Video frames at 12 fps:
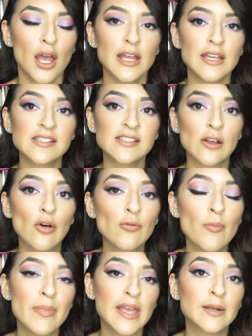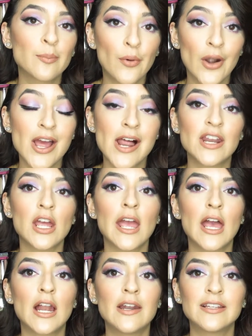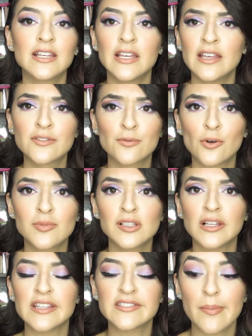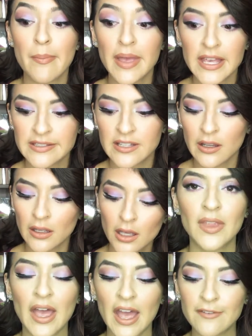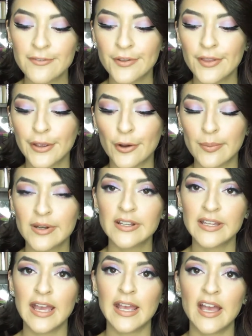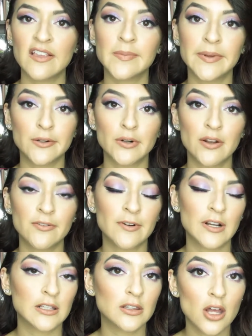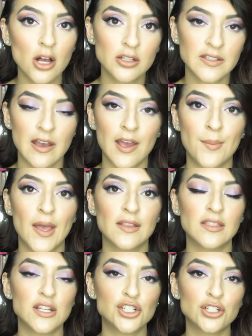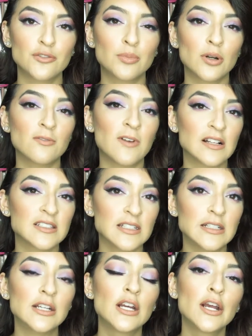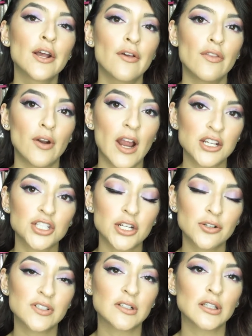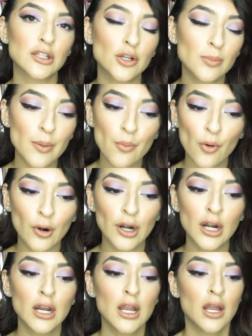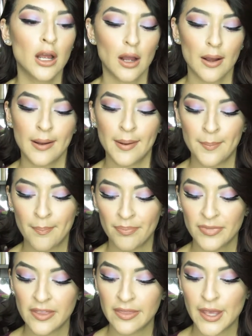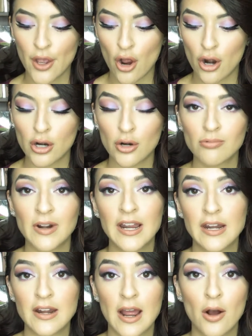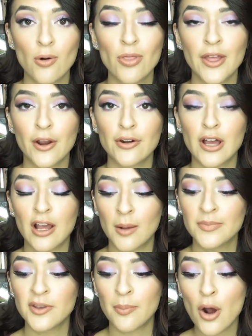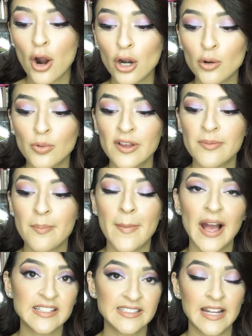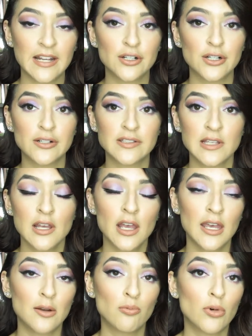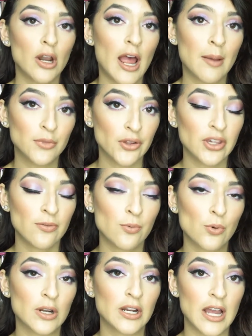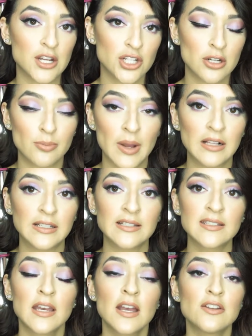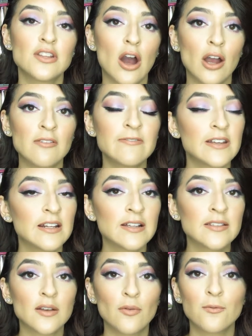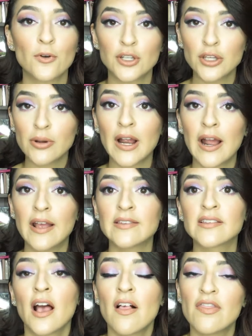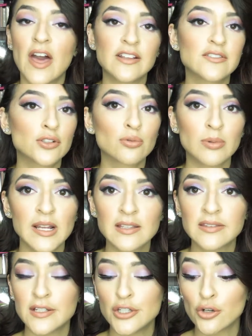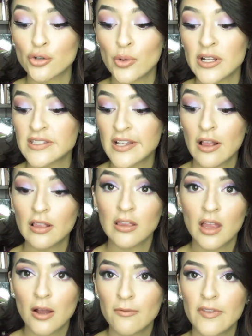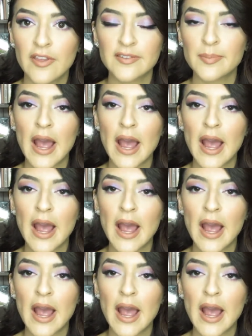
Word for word: a self-made brand and his formula is amazing. I feel like Urban Decay has been around for a long time and they should have perfected their eyeshadows a little bit more Um, than they are right now. They are not up to par with my standards and what I'm looking for in an eyeshadow palette. Now if it is for you guys, that is great, then you're going to love this